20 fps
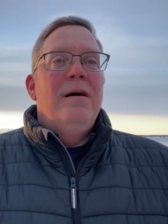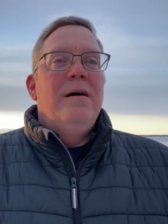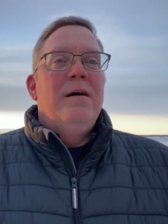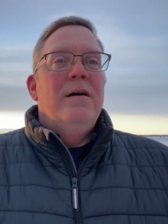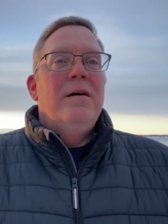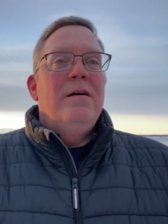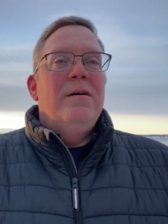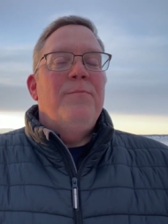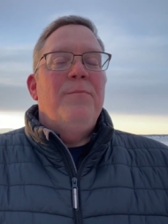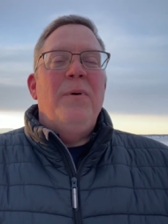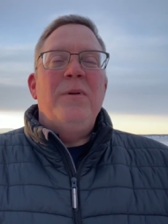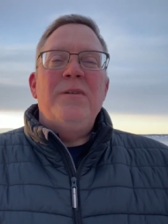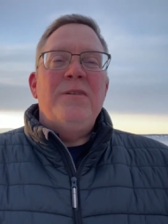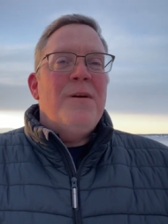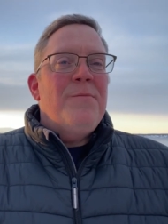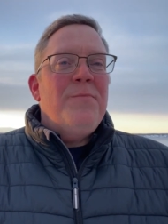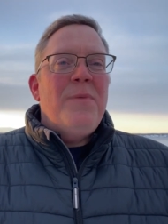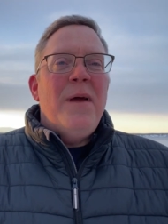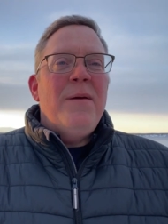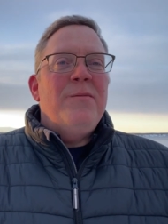But
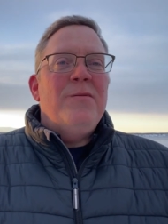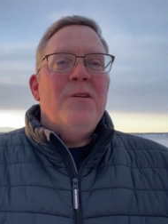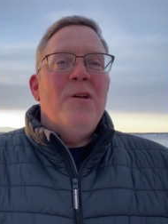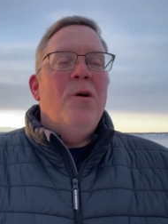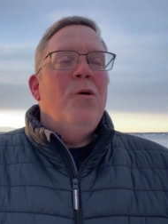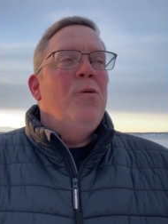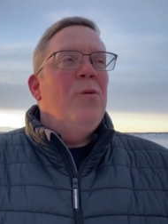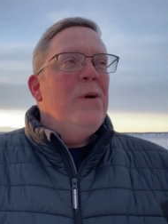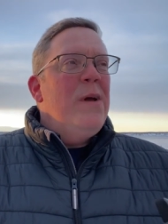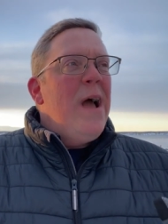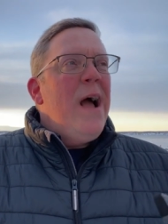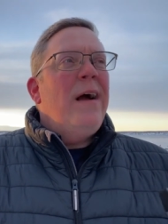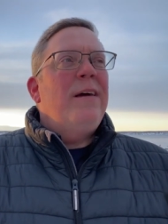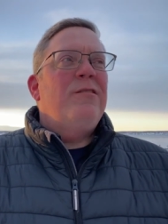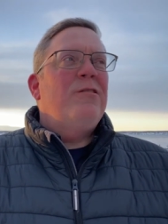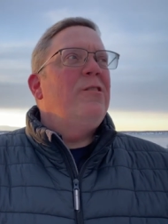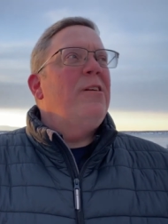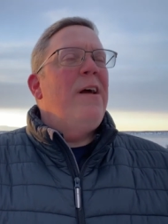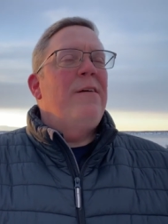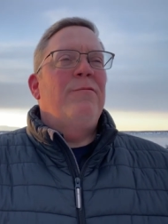sometimes, we
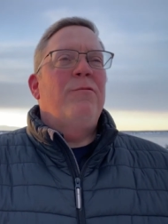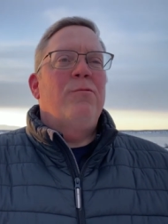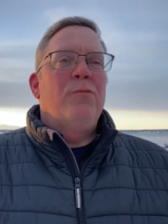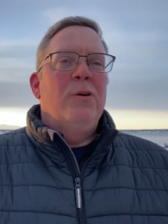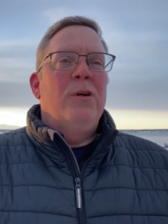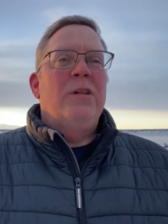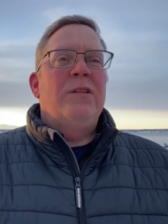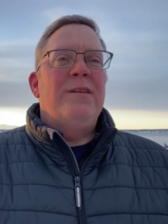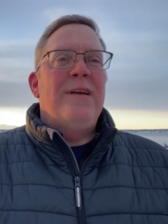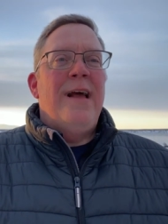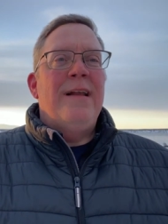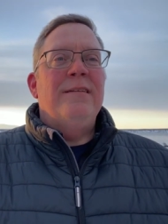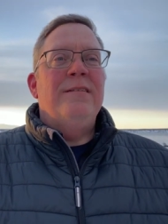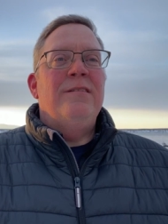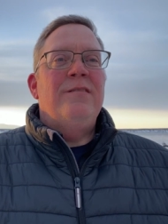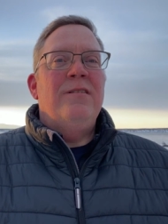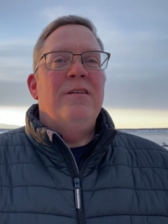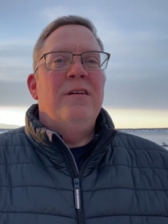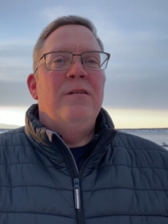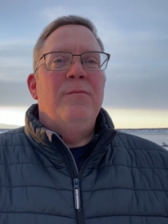actually have a real
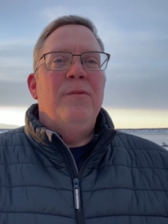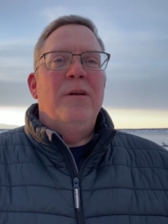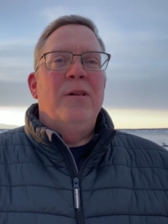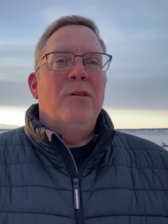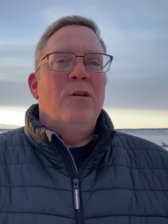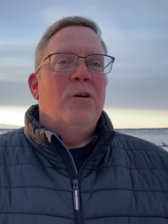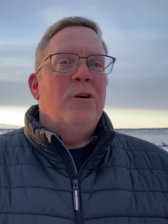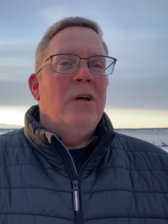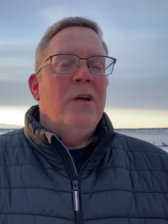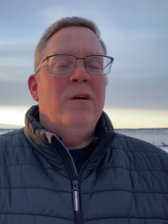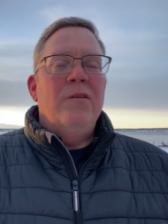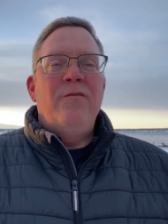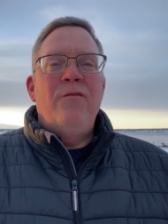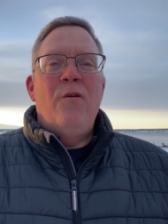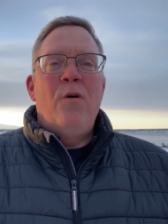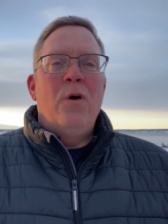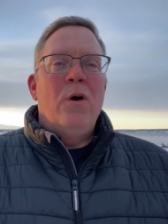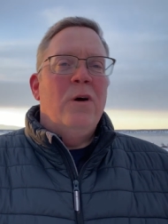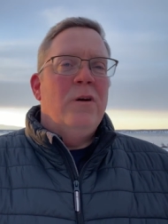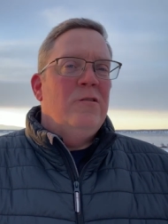tendency to be looking
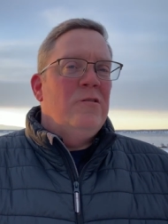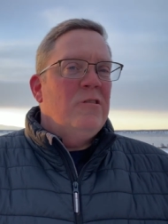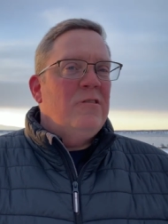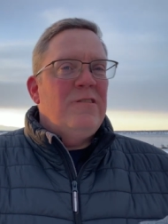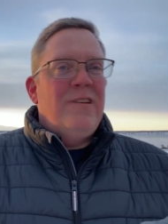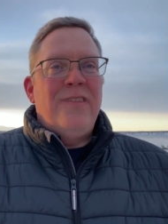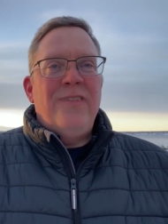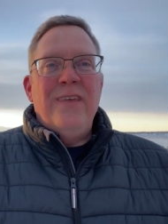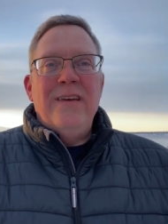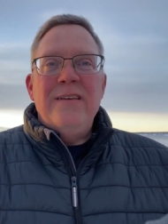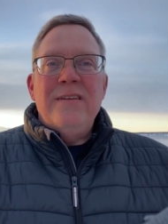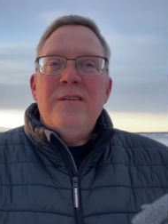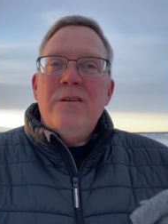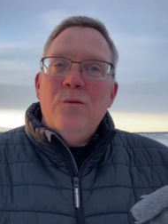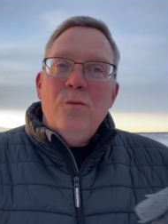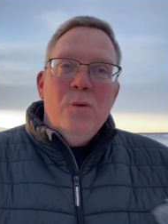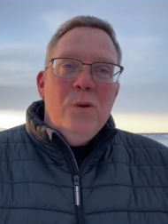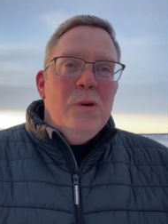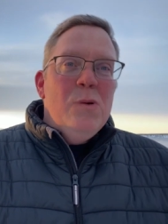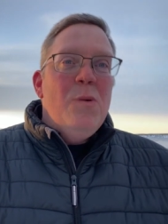for just the things
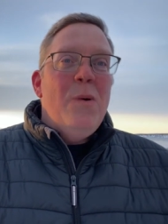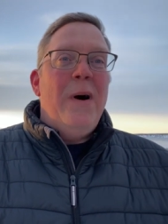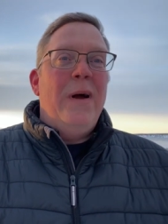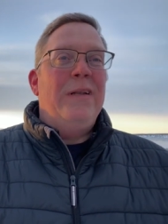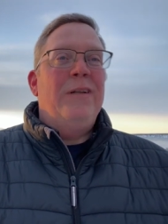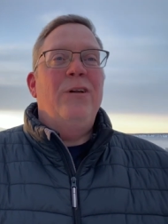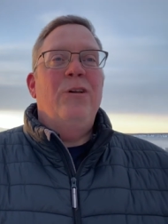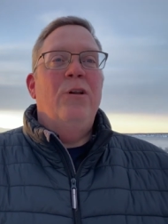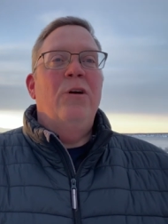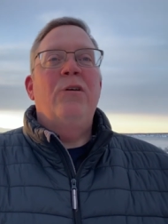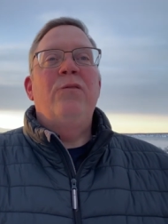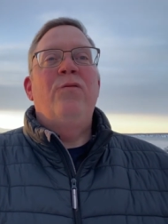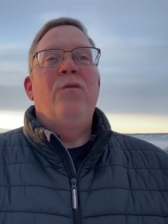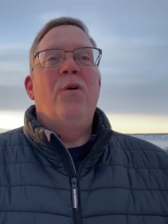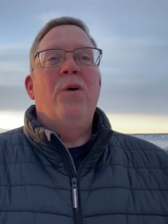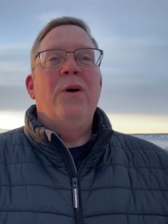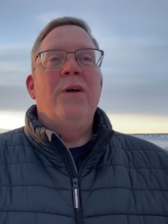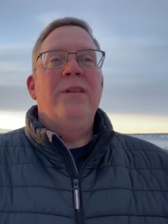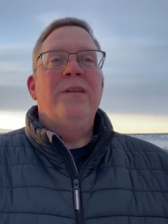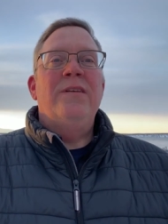that we want to look
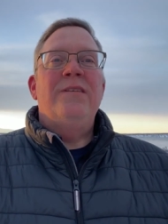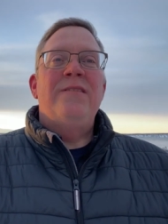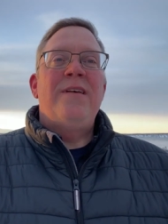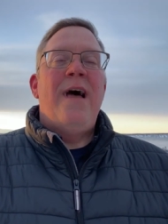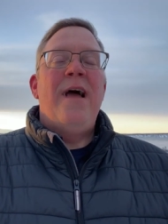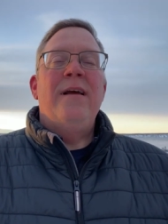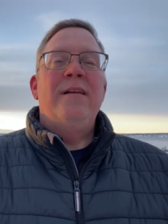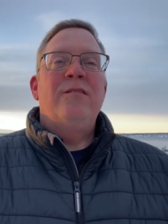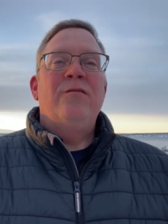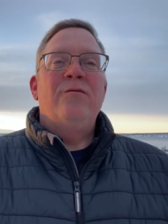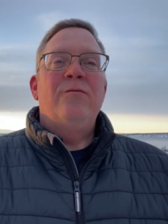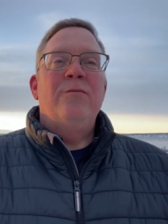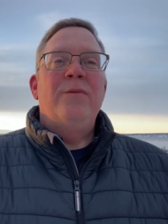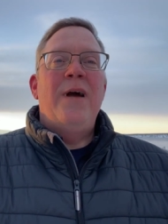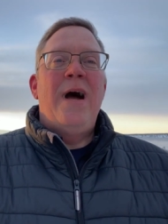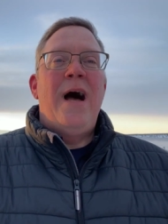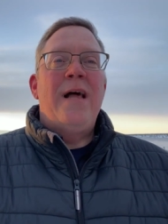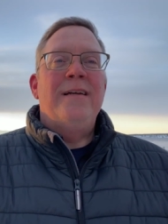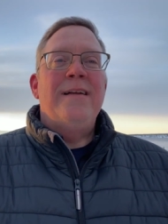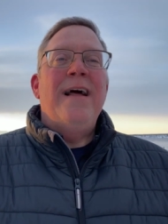for in the signs from
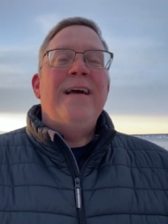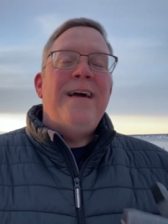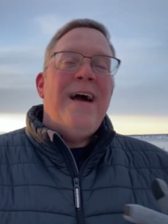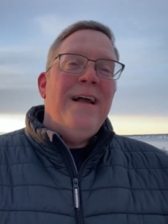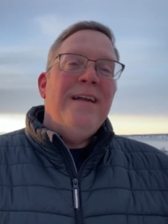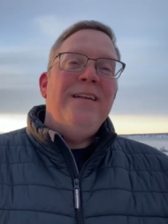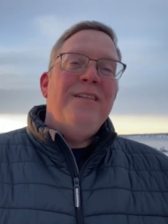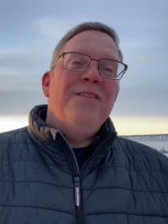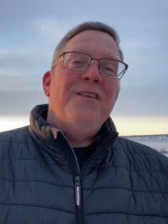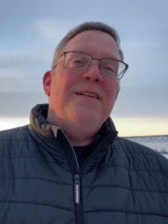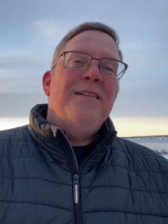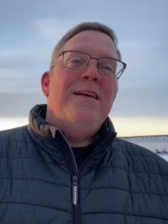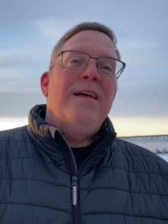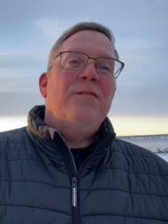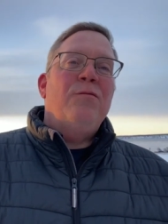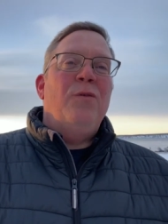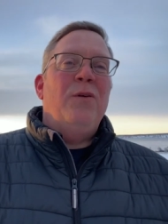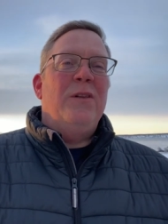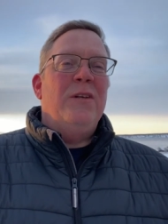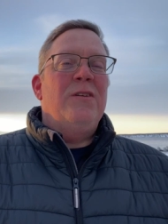God. And I kind of think
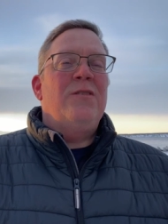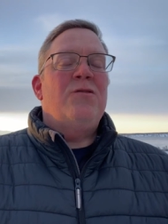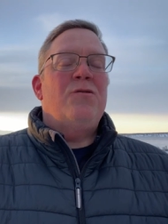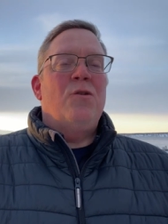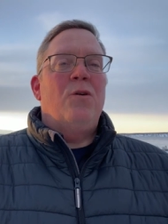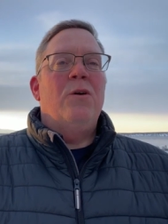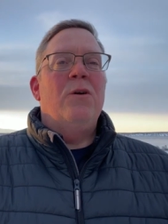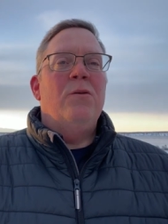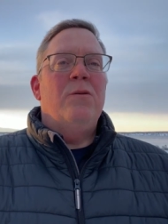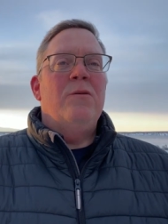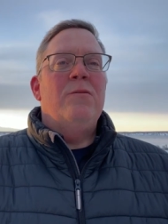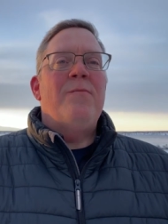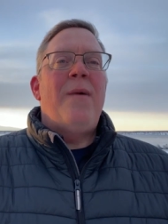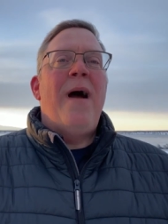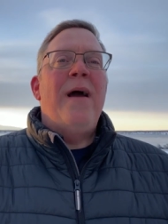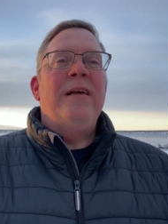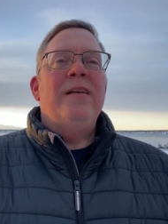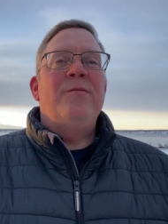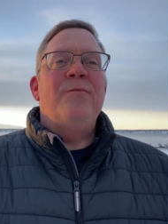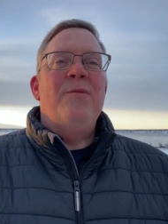that's what this story
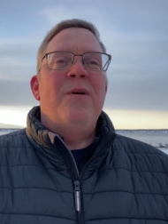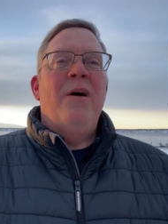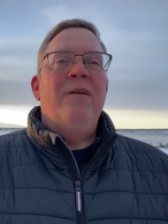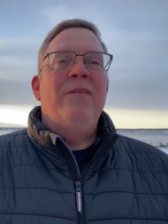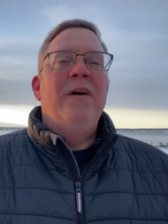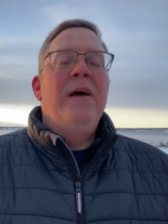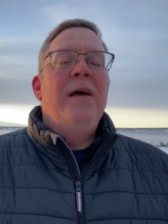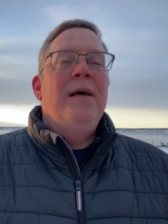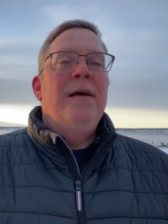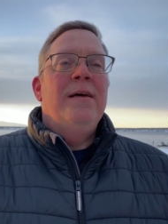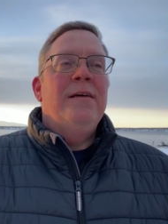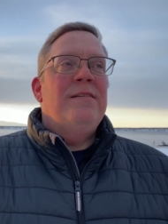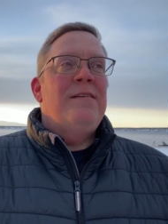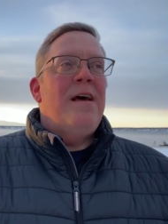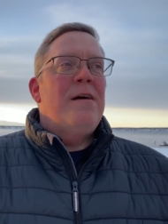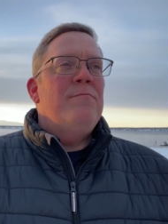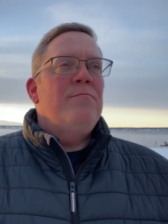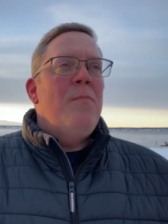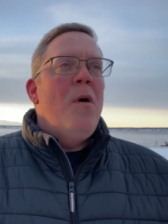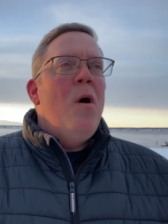reminds me of, is
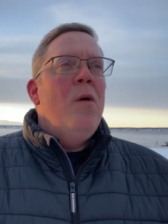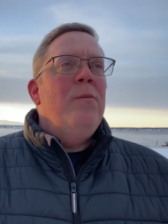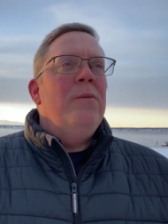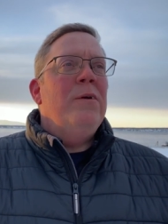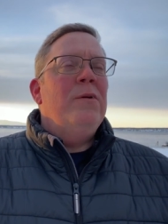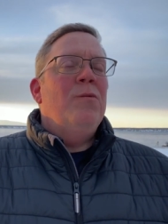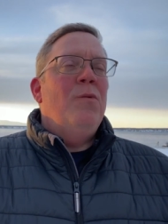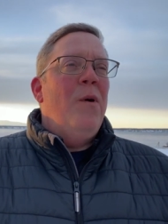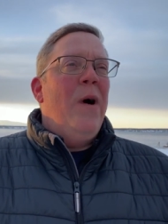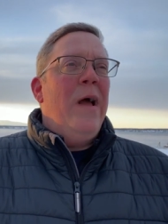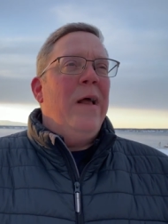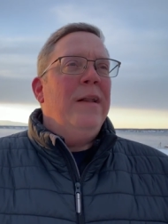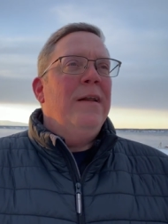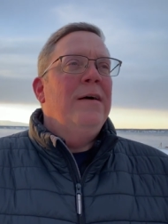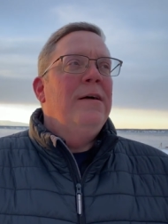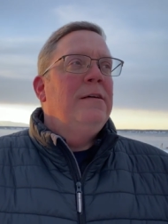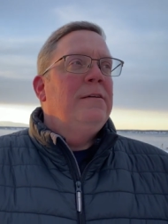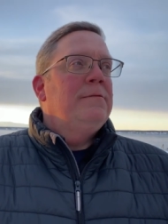that moment when,